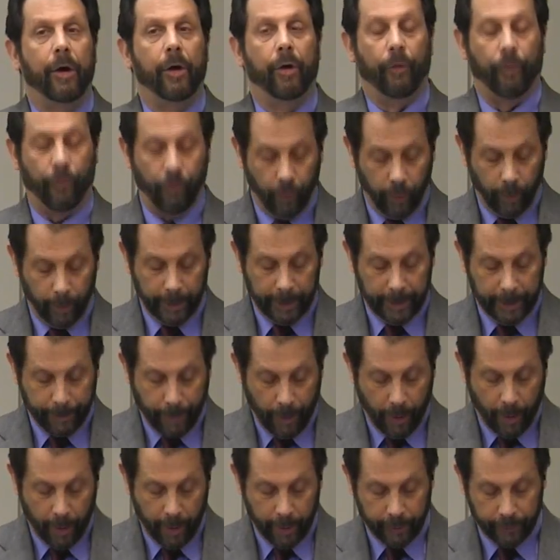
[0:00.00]
formerly
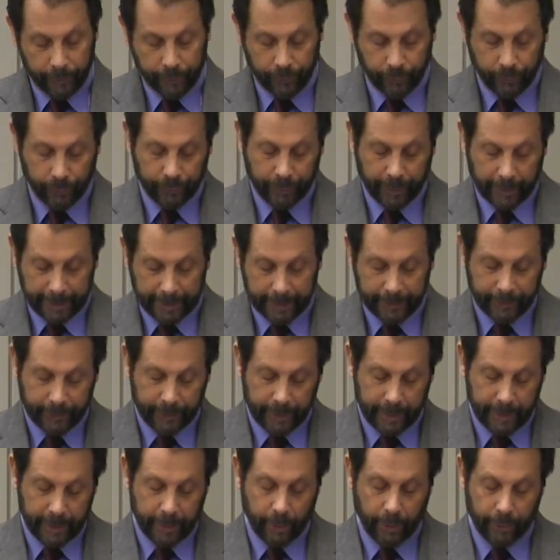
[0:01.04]
part of Jewish Galicia
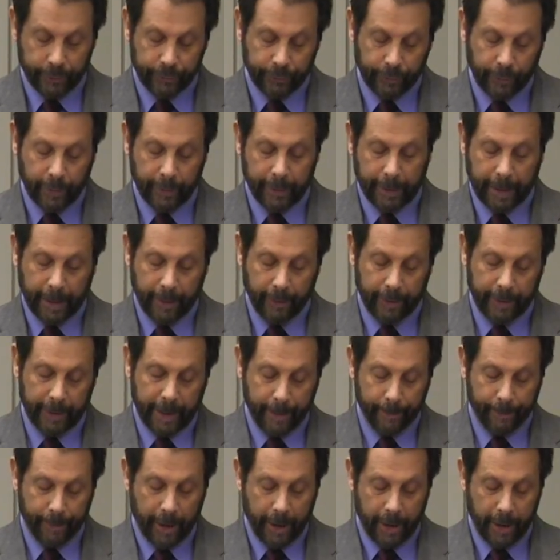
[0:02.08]
in the Austro-Hungarian
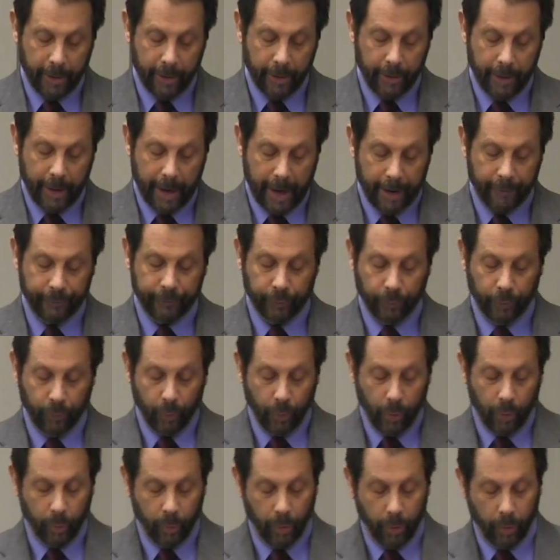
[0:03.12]
Empire, after
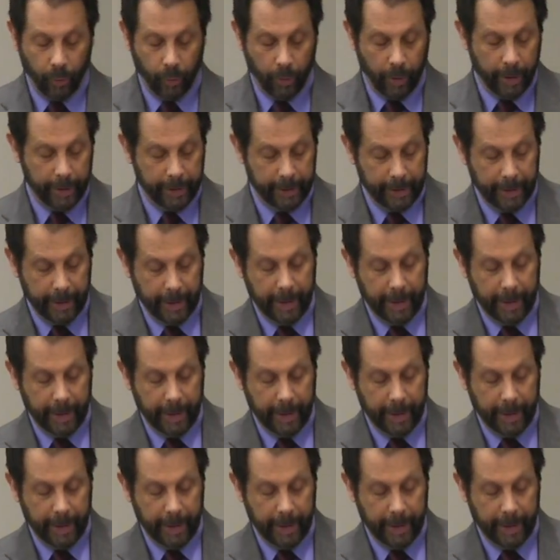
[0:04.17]
World War I,